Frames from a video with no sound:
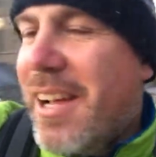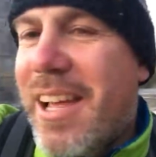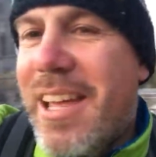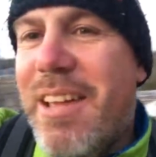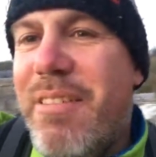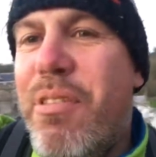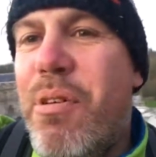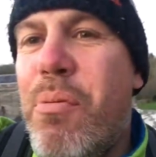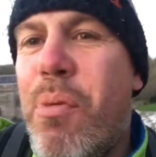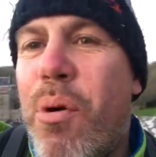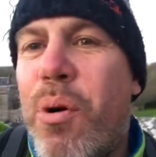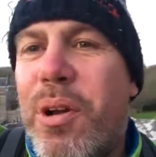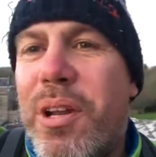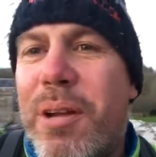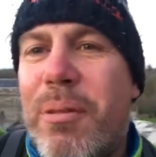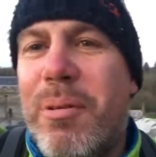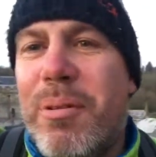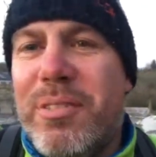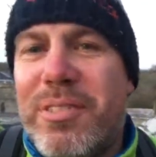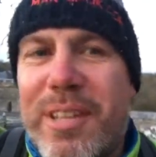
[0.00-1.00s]
Even walking
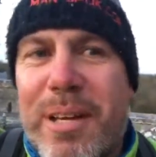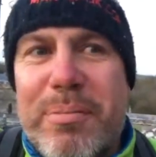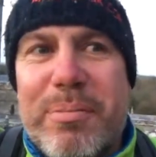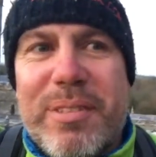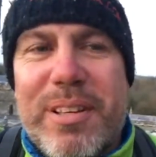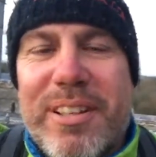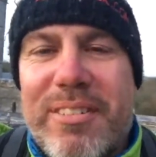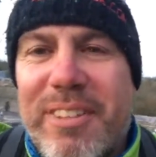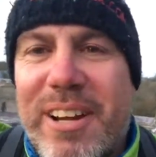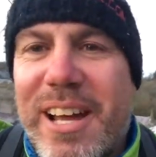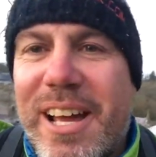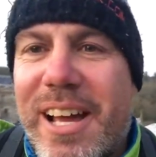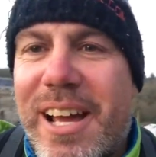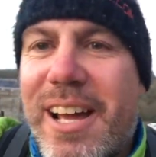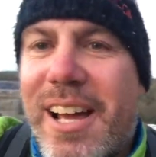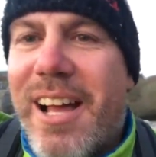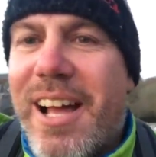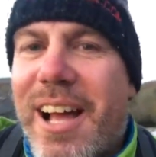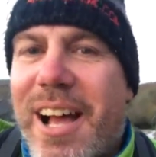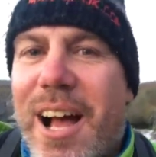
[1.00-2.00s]
up those steps are
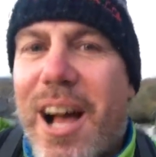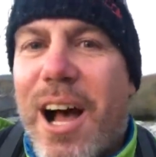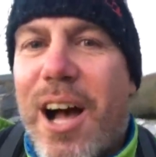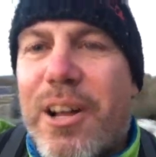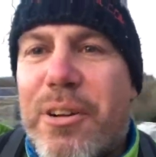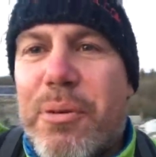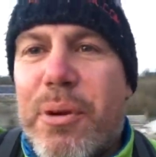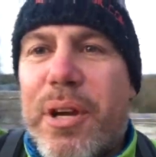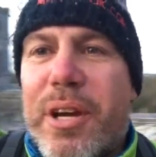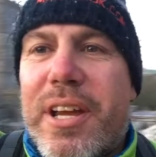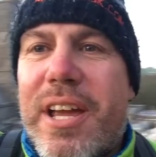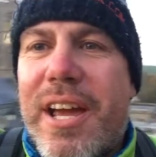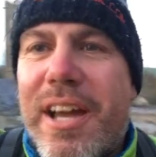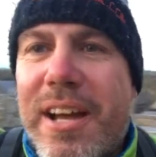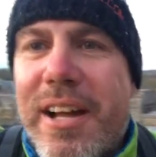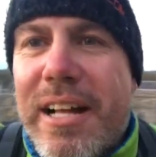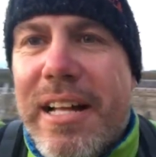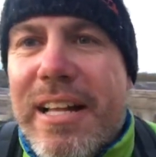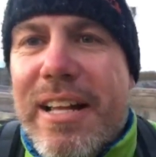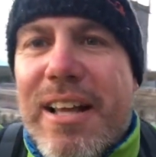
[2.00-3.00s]
hard work.
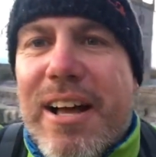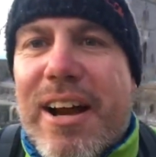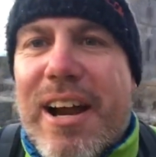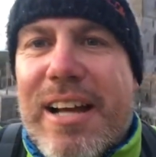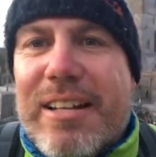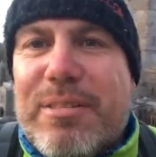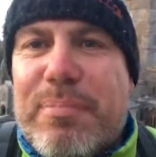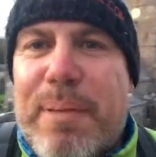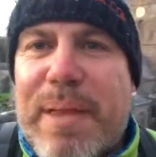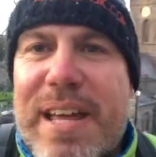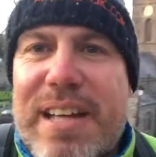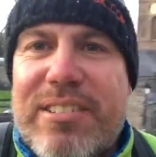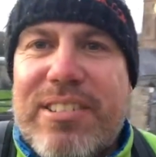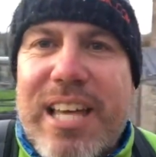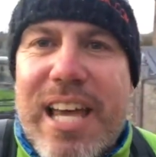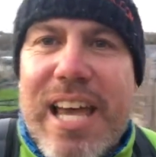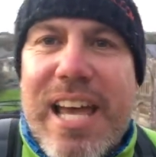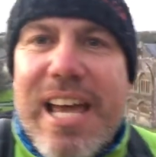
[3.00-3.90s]
Alright, but that's